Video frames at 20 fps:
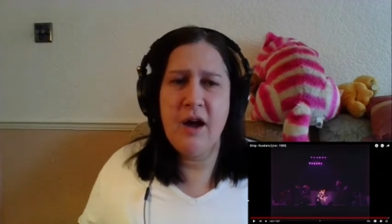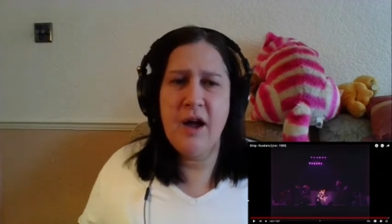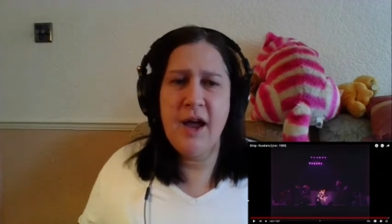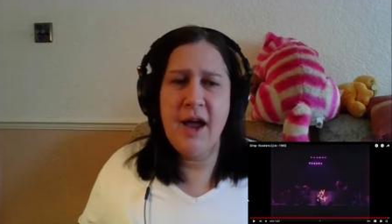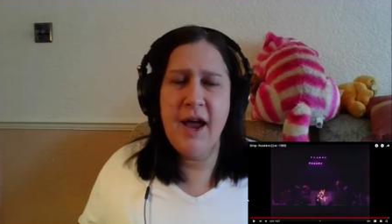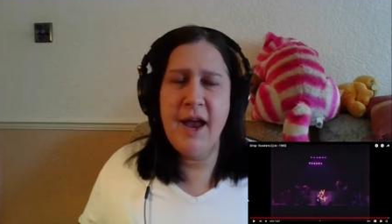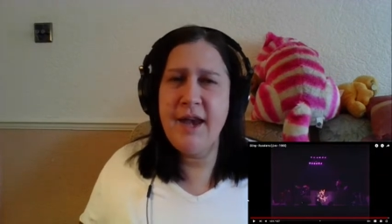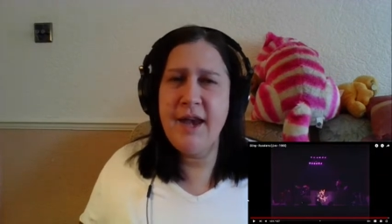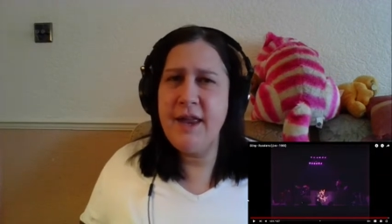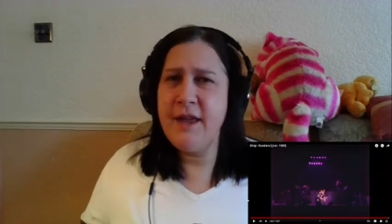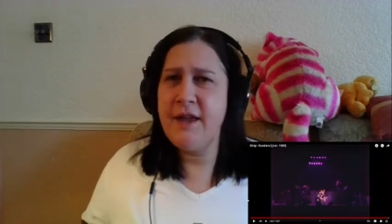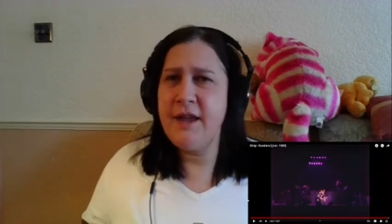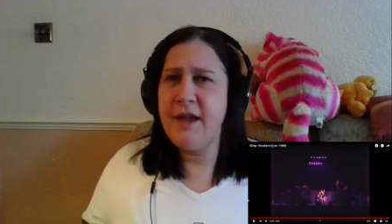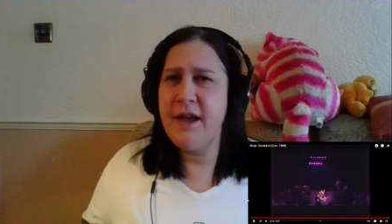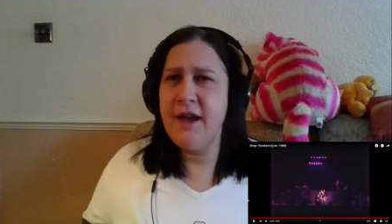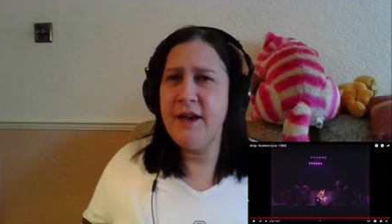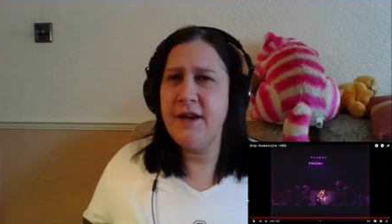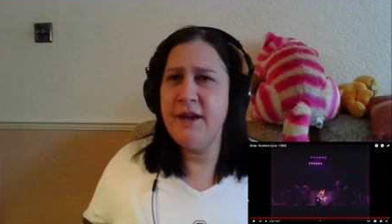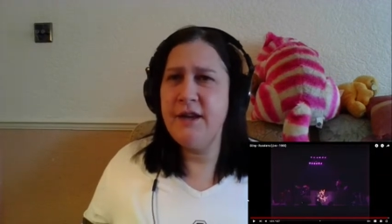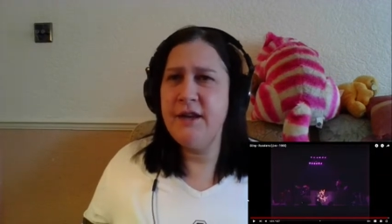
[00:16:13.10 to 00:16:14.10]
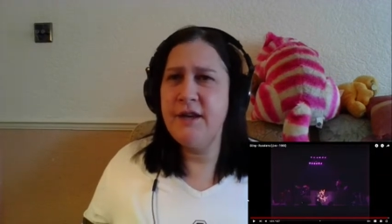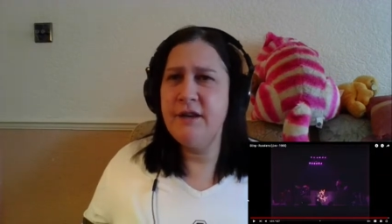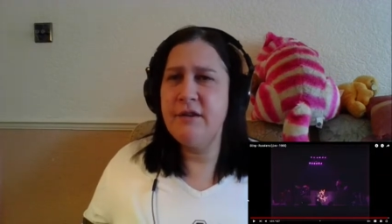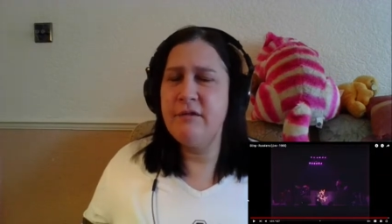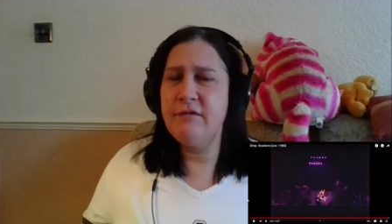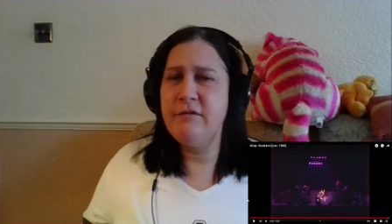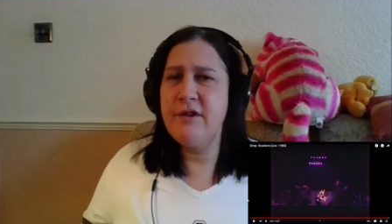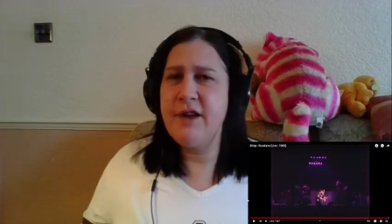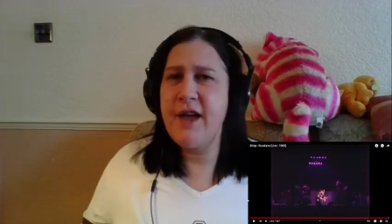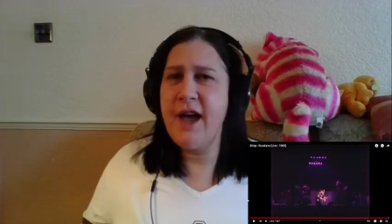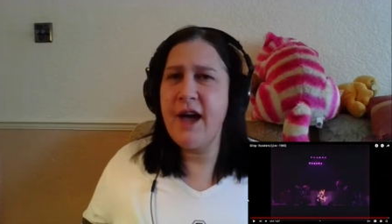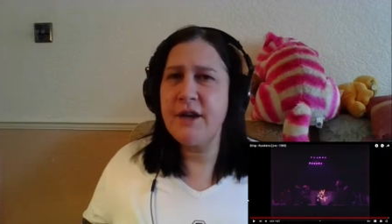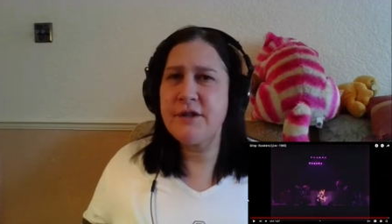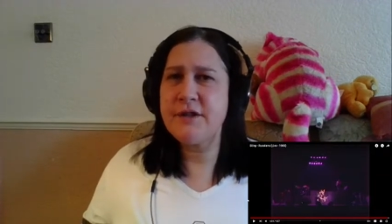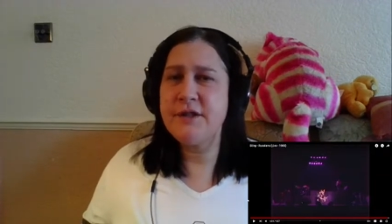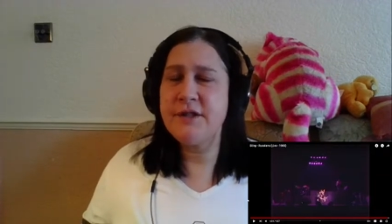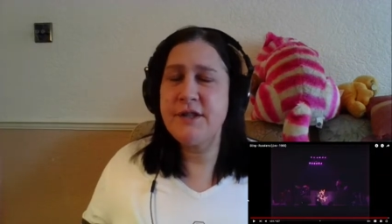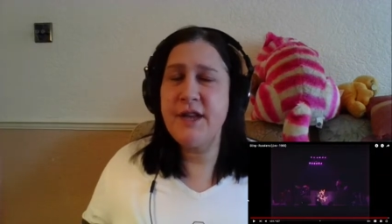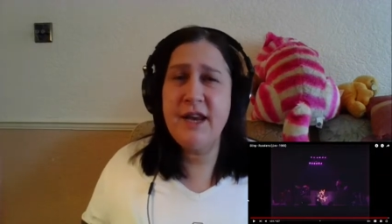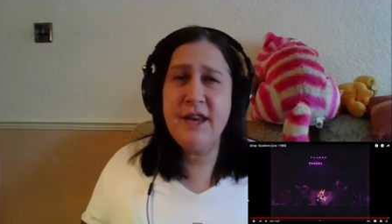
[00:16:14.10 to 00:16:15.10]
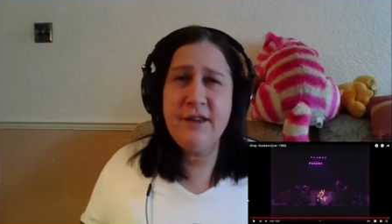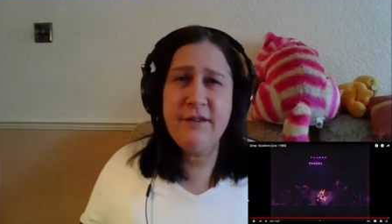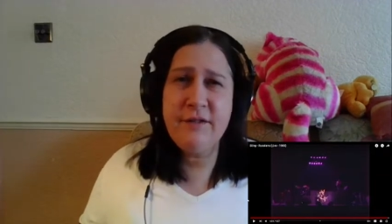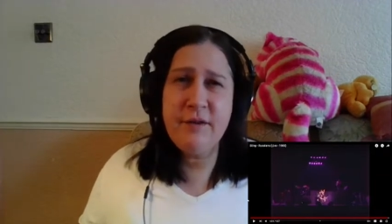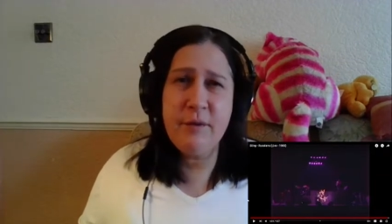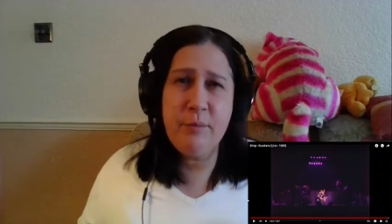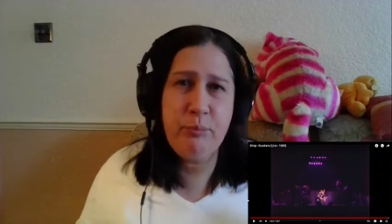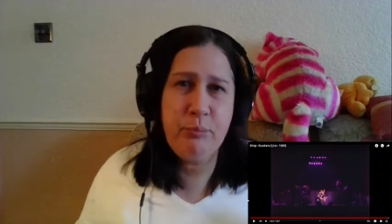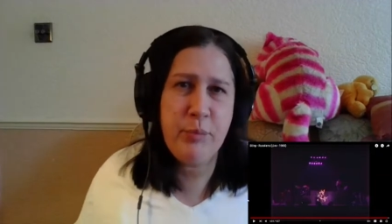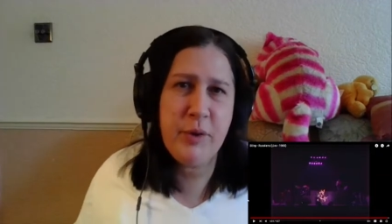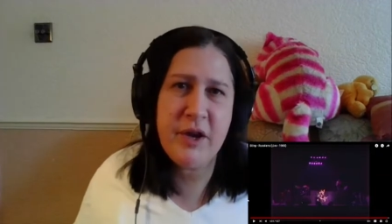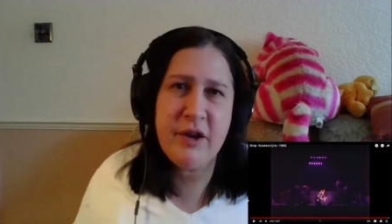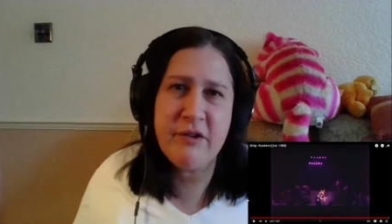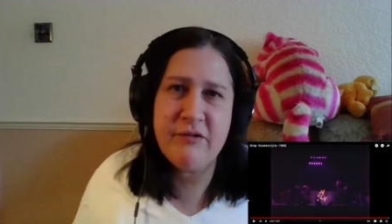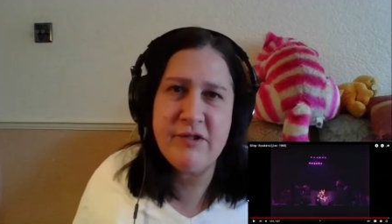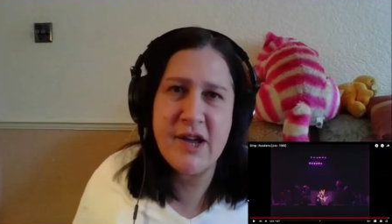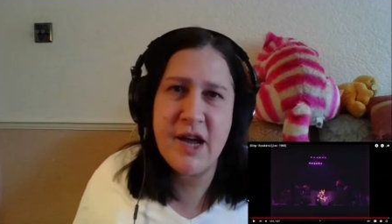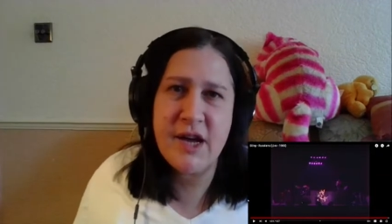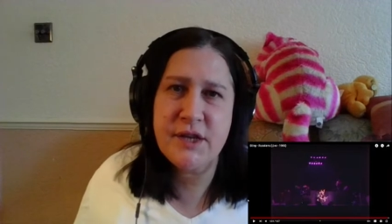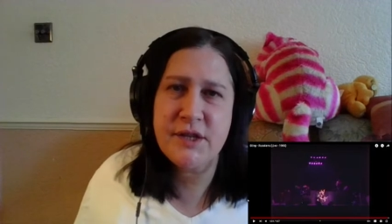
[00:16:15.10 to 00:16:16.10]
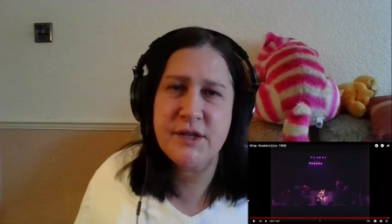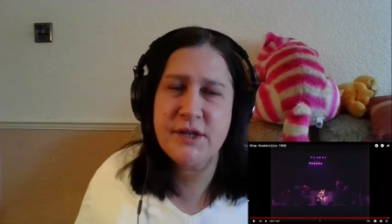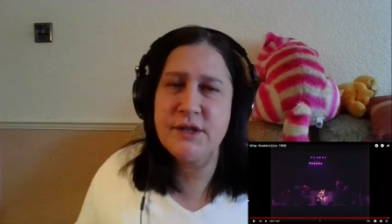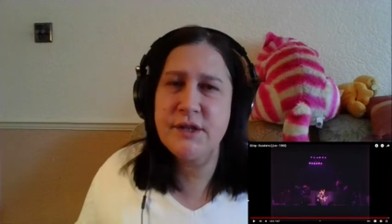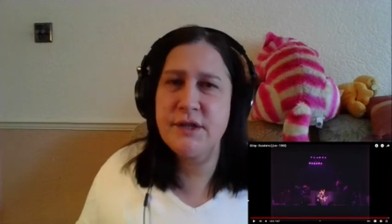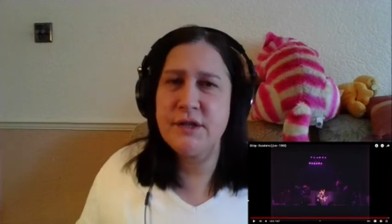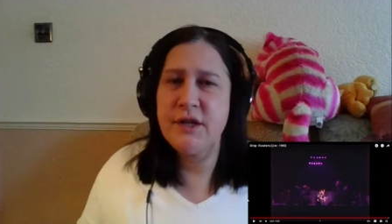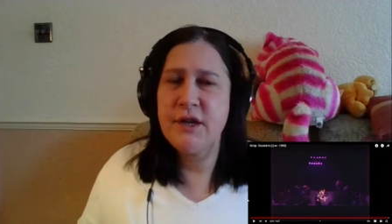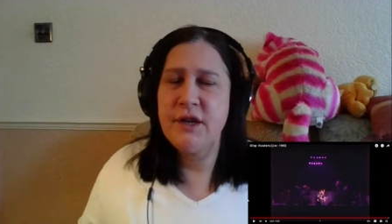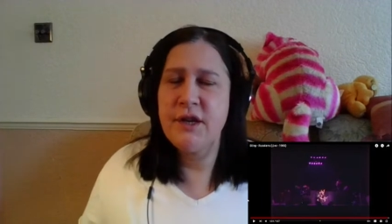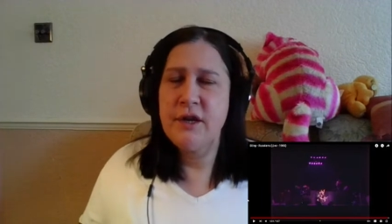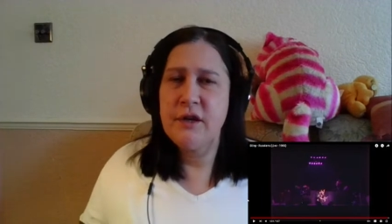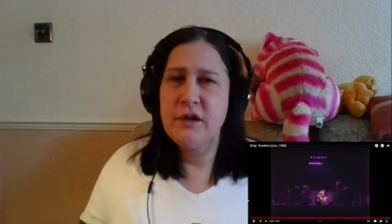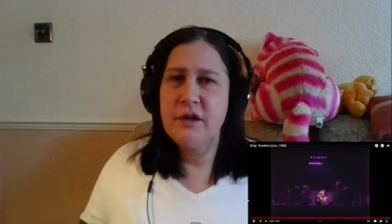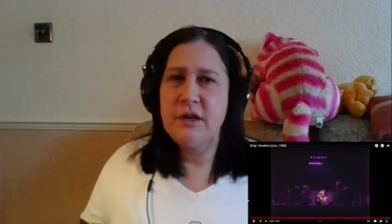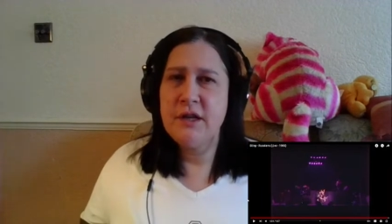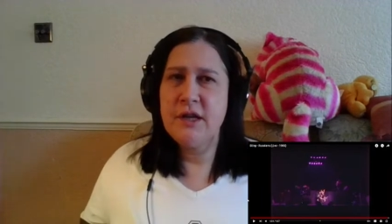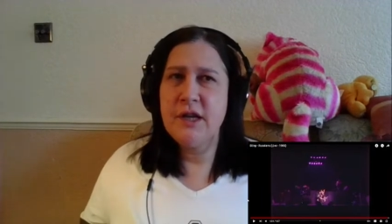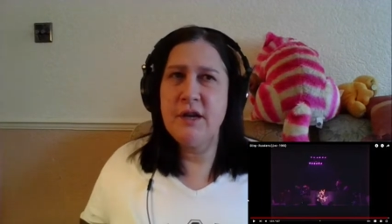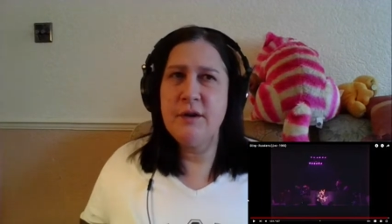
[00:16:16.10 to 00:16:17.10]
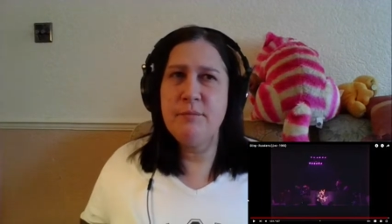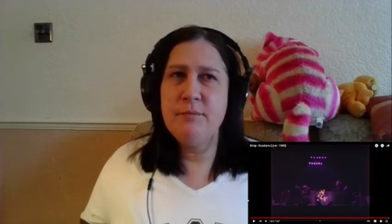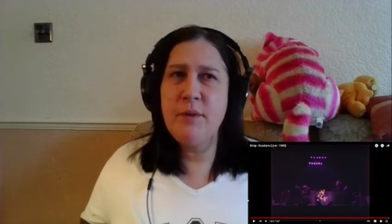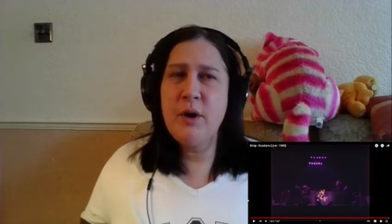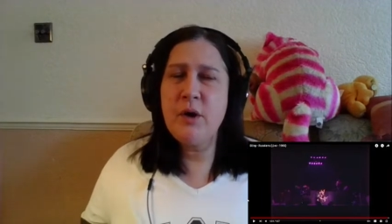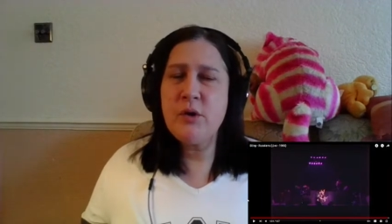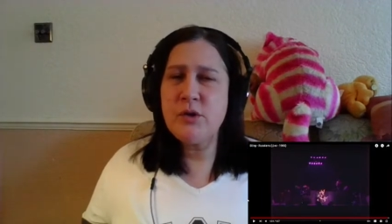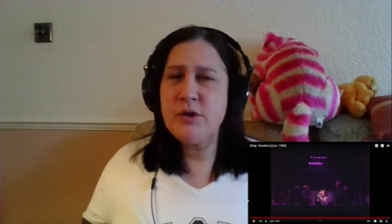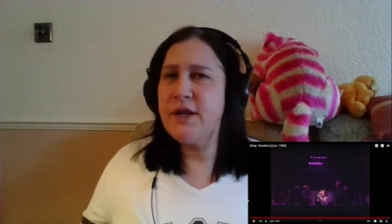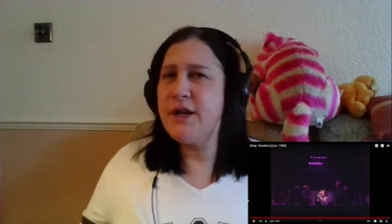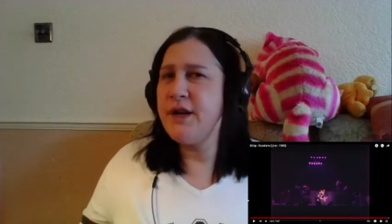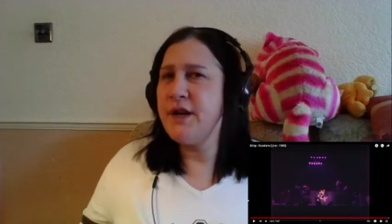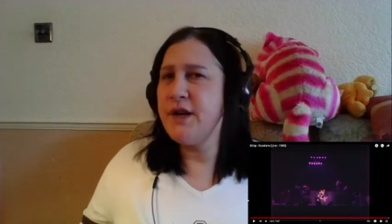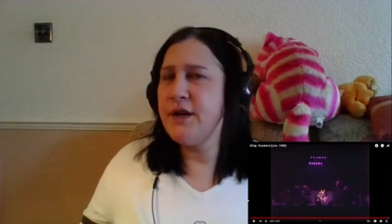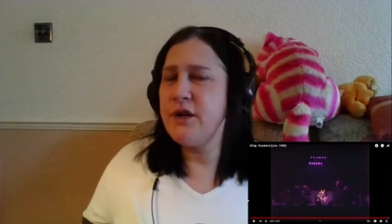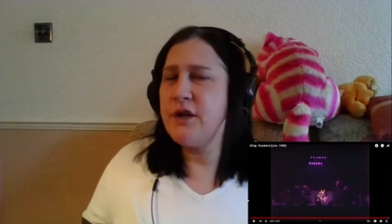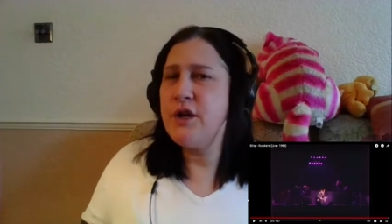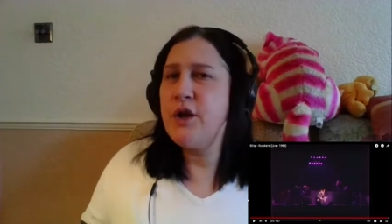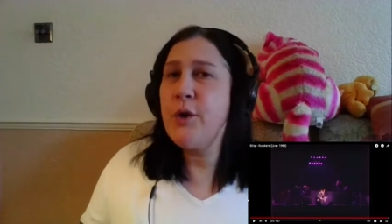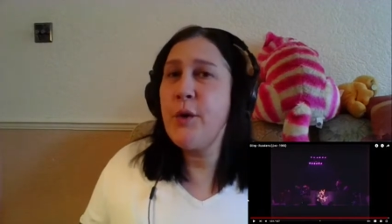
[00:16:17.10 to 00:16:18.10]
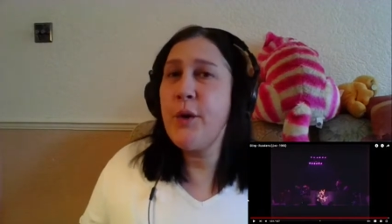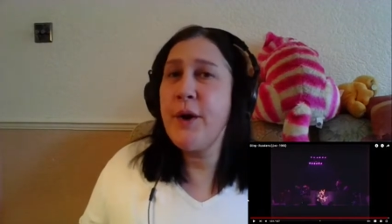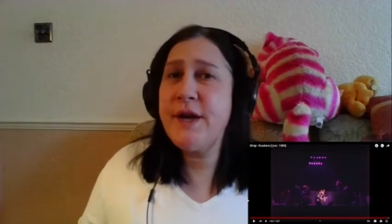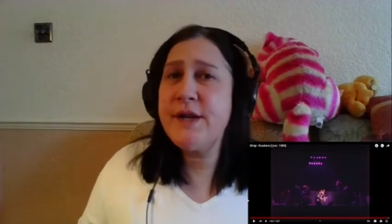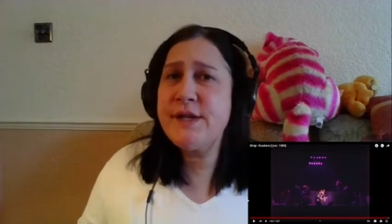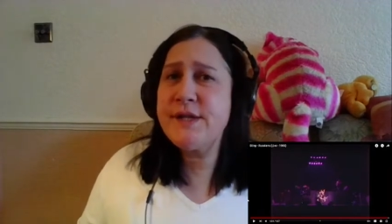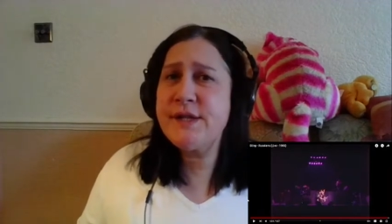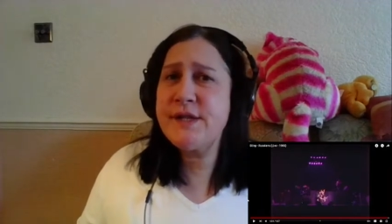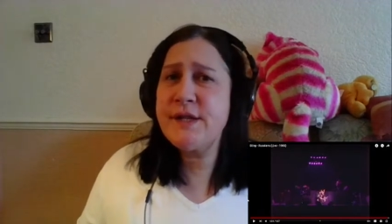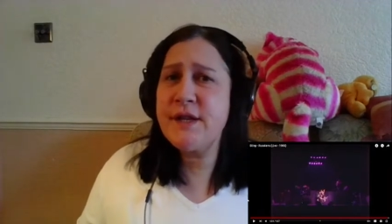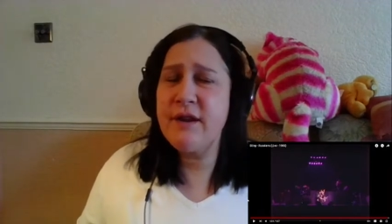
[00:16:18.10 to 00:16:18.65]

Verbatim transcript: any any reactors, any of the big reactors, mostly in the US.